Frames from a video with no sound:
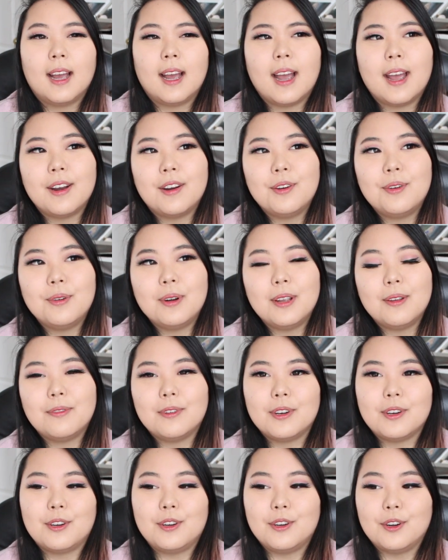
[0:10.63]
I don't
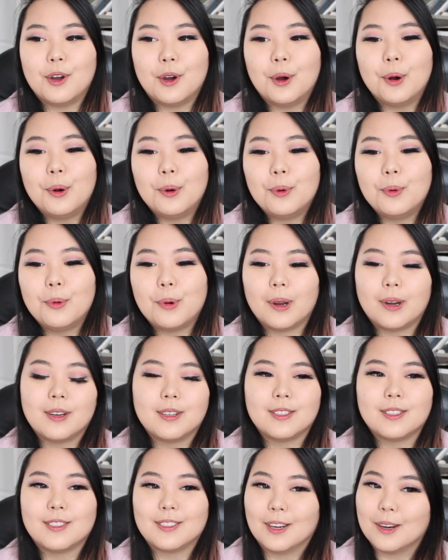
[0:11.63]
even know where
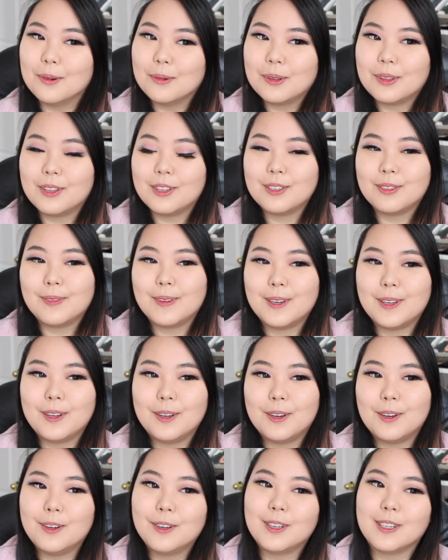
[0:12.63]
to start with this
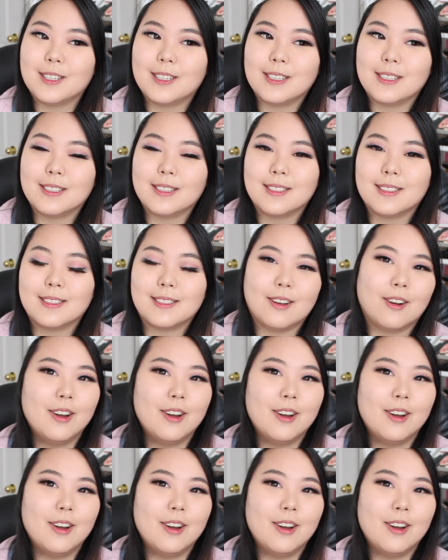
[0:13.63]
video because